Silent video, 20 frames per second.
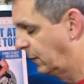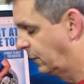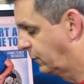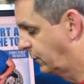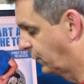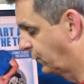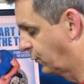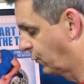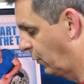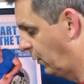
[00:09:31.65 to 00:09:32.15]

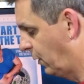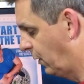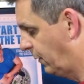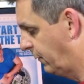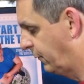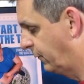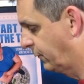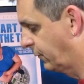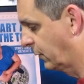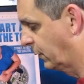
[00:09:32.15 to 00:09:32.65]
to draw
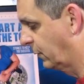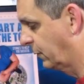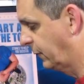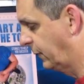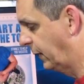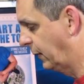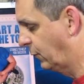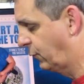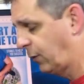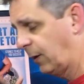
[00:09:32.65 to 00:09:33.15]
for the
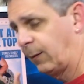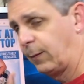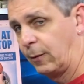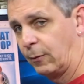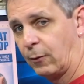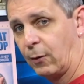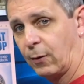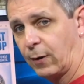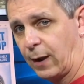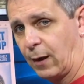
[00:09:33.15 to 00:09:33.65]
incredibly
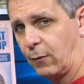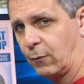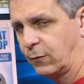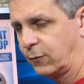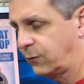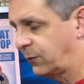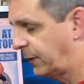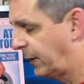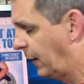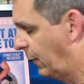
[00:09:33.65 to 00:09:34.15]
long hours
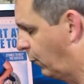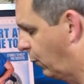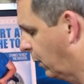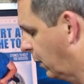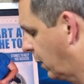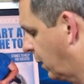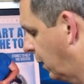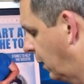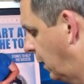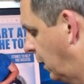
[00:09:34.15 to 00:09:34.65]
that I work.